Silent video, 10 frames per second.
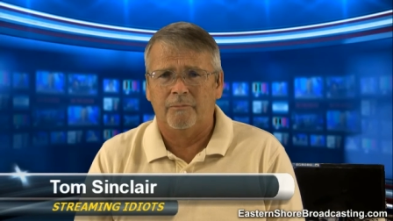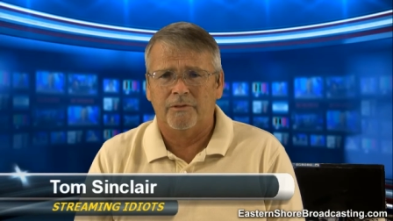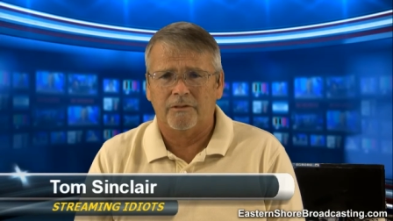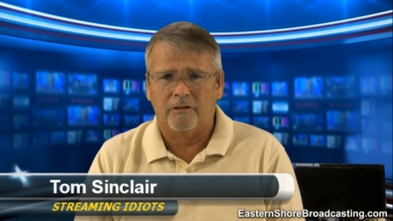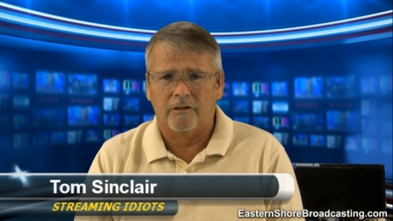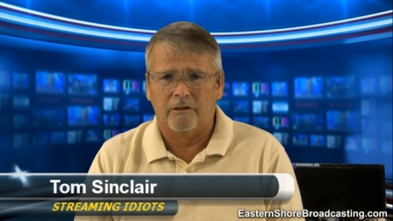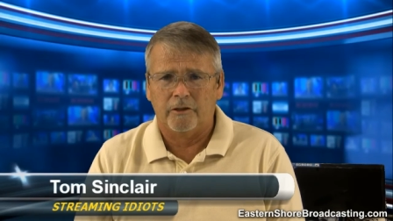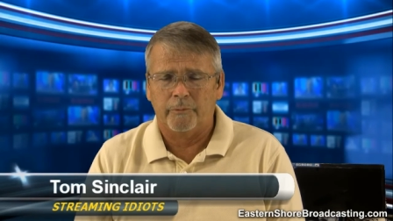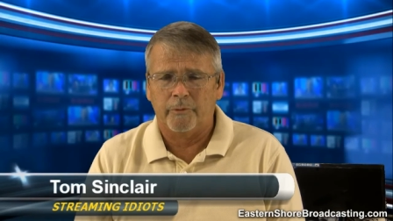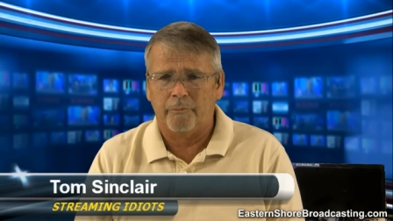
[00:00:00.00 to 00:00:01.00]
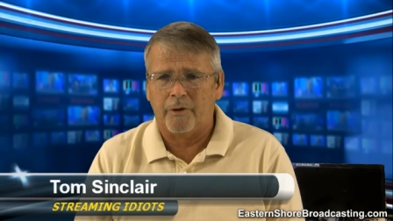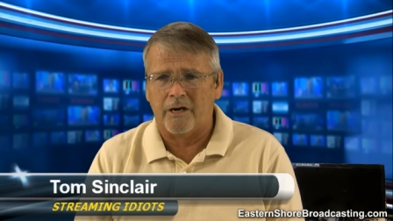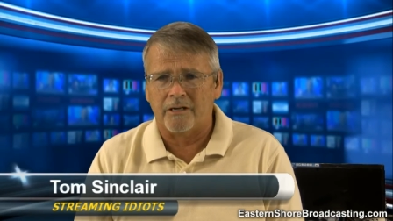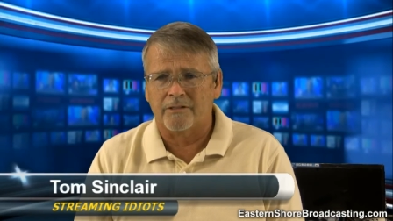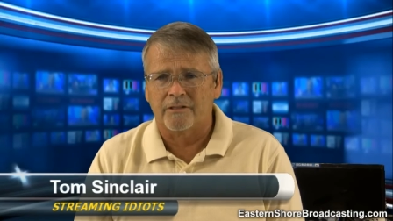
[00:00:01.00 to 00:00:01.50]
It's a little aluminum
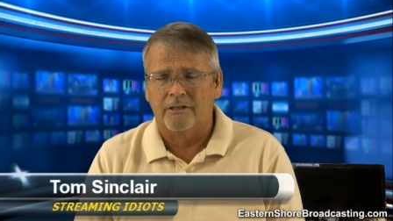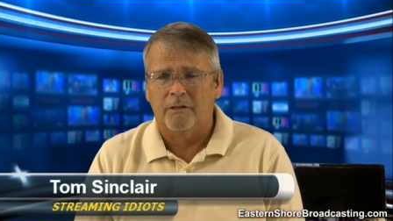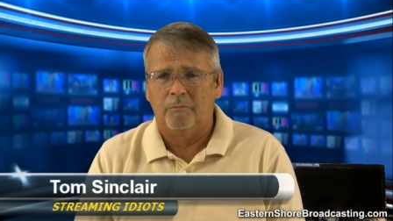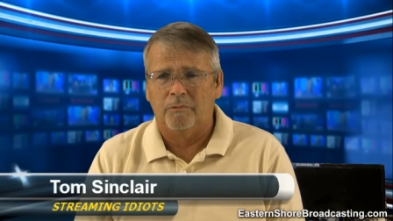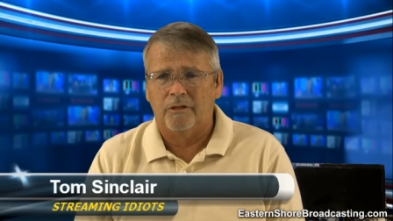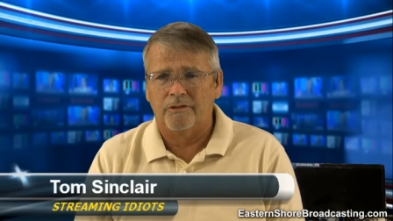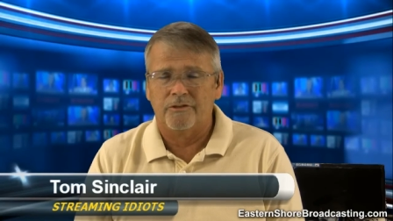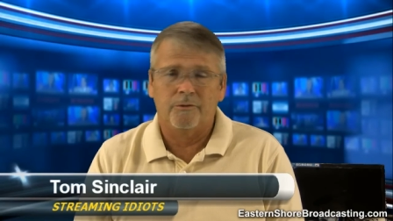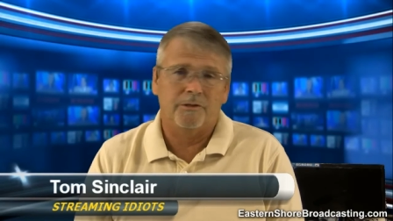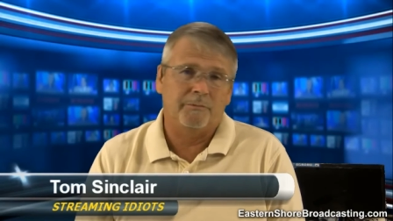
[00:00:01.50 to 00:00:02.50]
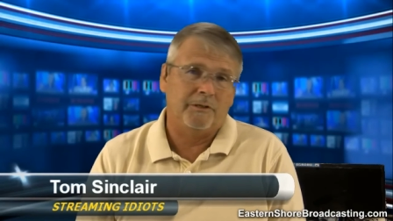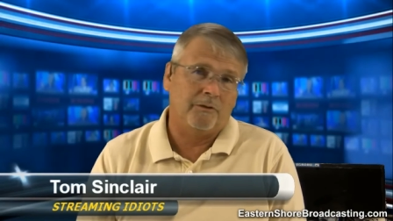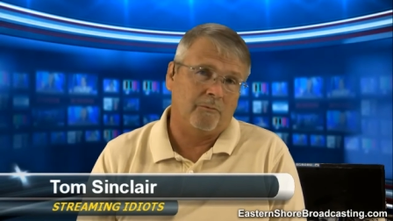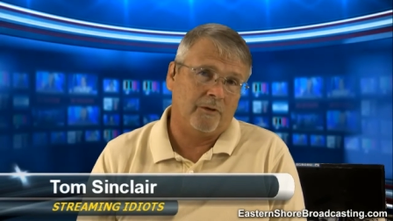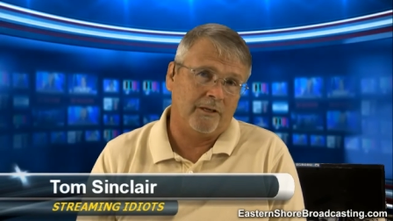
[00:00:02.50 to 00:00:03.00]
box, plugs USB
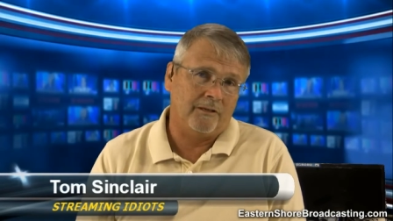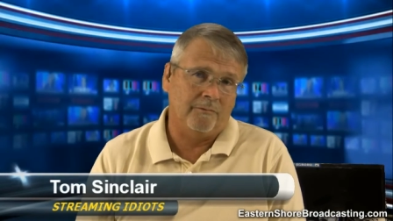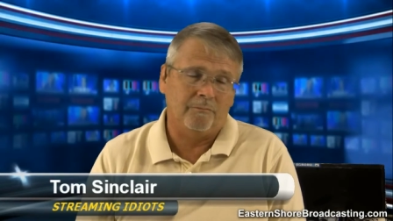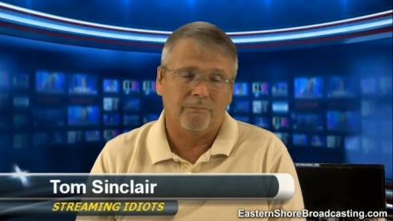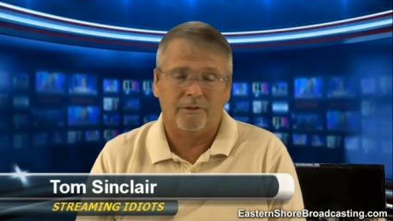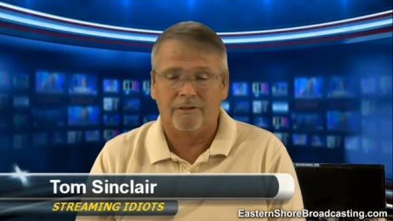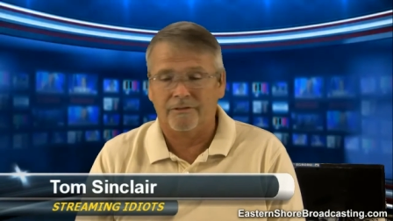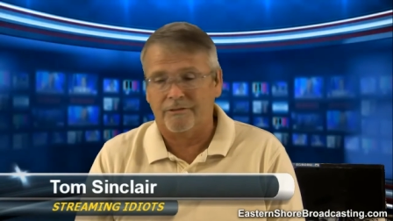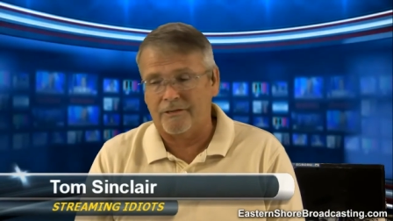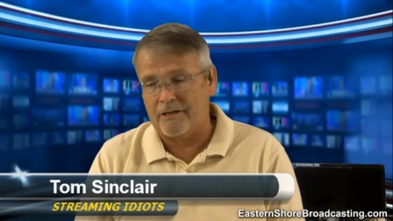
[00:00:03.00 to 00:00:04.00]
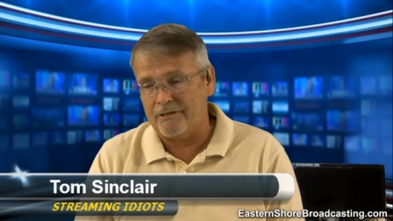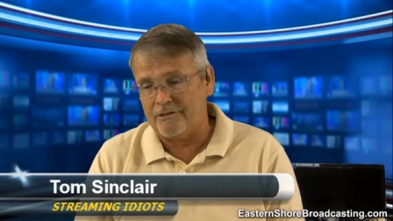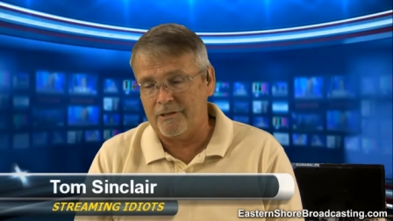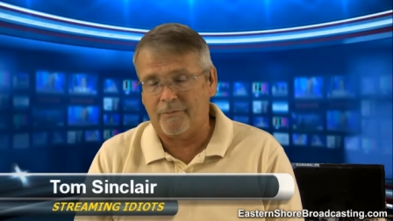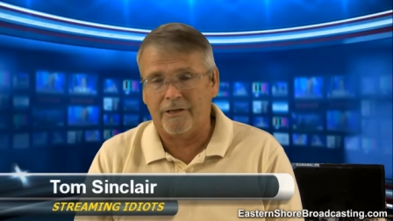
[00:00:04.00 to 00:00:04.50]
in one end, plugs
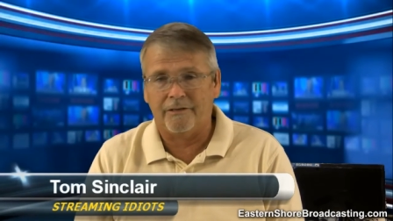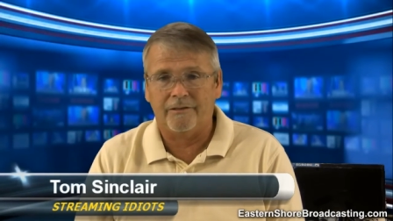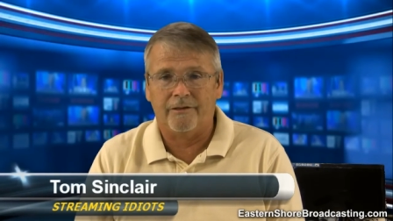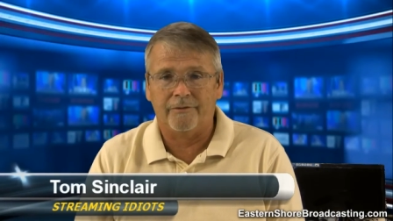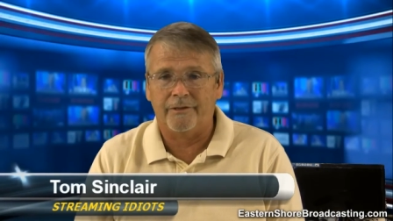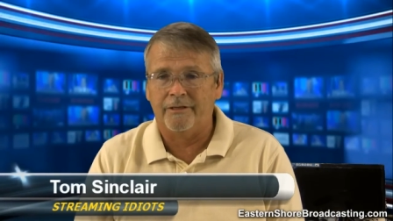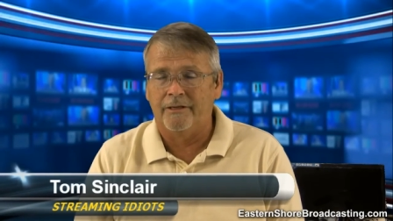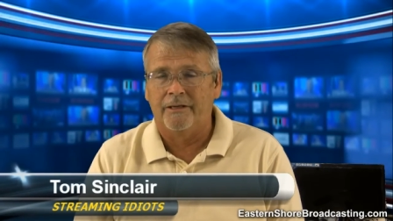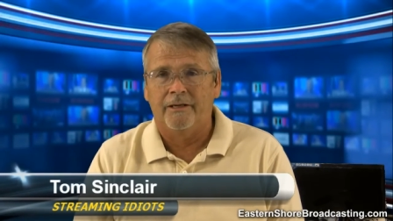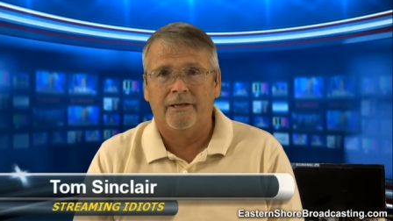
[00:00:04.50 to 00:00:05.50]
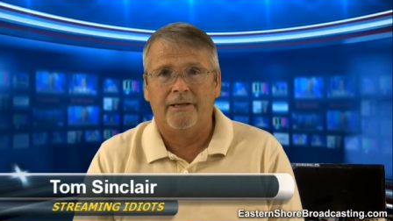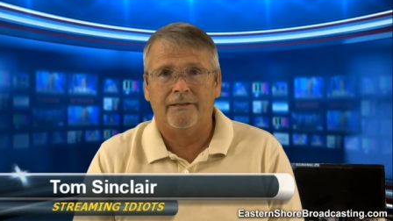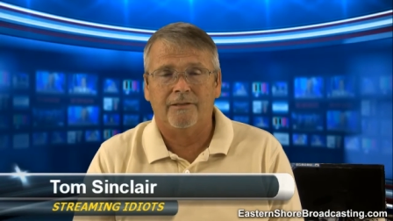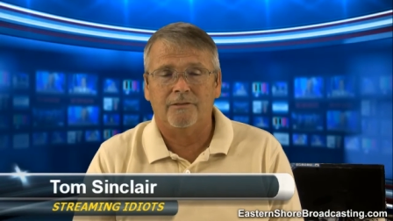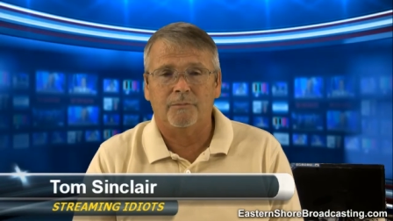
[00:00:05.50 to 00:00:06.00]
HDMI in the other end,
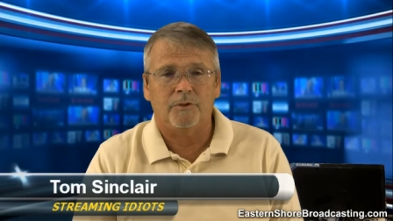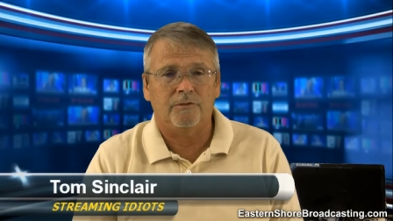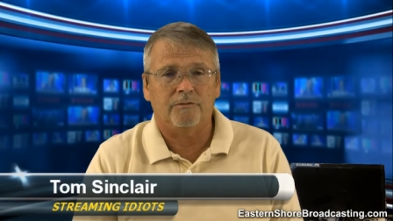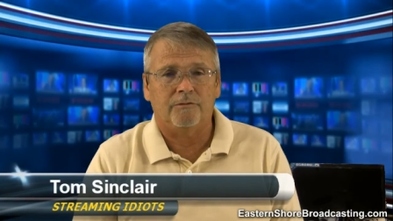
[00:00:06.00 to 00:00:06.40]
and does beautiful